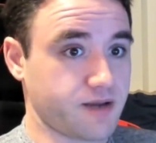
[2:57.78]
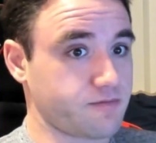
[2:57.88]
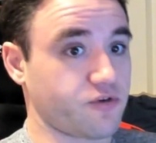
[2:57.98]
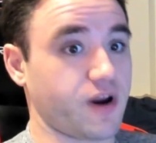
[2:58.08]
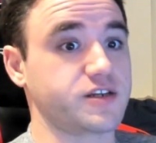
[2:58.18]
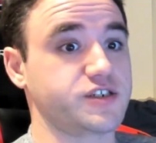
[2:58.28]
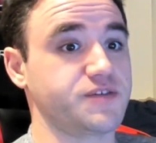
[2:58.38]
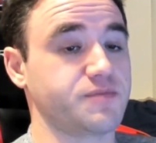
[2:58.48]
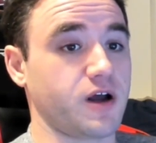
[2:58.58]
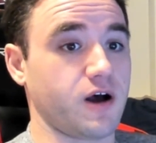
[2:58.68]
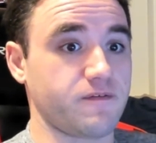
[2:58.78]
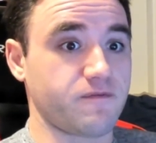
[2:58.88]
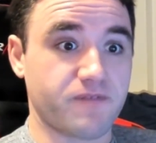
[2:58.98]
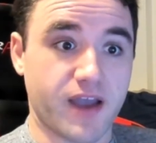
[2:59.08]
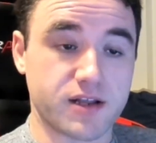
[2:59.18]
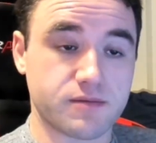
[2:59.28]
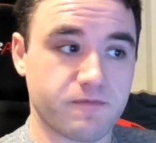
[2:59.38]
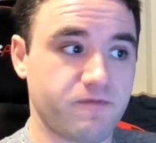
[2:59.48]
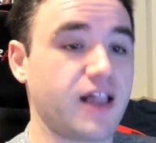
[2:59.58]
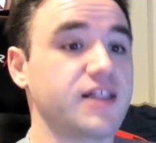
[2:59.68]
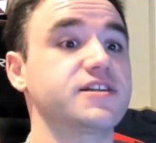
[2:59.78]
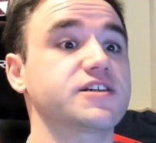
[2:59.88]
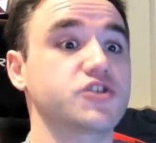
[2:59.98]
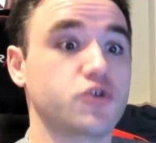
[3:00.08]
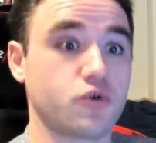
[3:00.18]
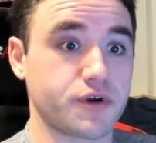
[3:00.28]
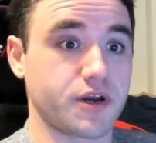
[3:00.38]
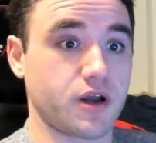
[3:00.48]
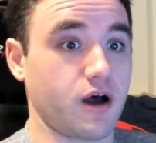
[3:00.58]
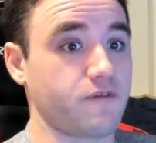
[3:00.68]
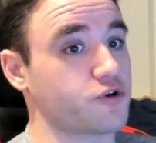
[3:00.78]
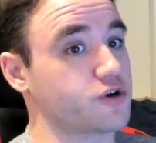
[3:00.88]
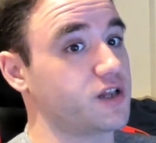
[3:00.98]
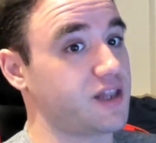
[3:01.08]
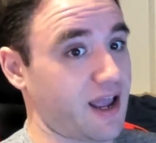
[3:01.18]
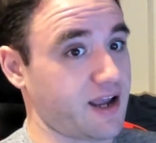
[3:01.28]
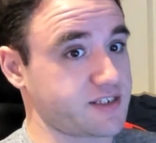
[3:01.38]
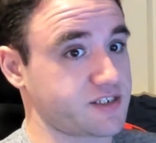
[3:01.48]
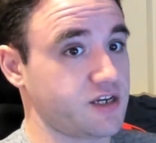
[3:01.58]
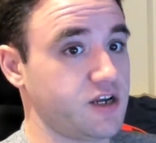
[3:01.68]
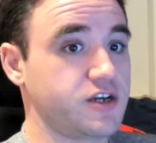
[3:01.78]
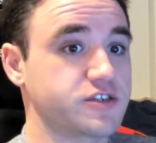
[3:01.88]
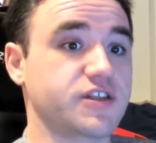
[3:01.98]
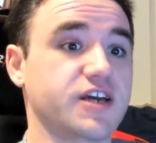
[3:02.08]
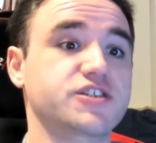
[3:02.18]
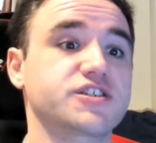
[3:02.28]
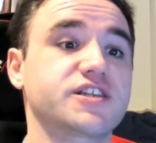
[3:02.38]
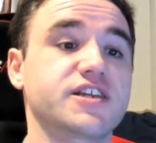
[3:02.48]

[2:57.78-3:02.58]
grand achievement of valedictorian of her class. So that's just an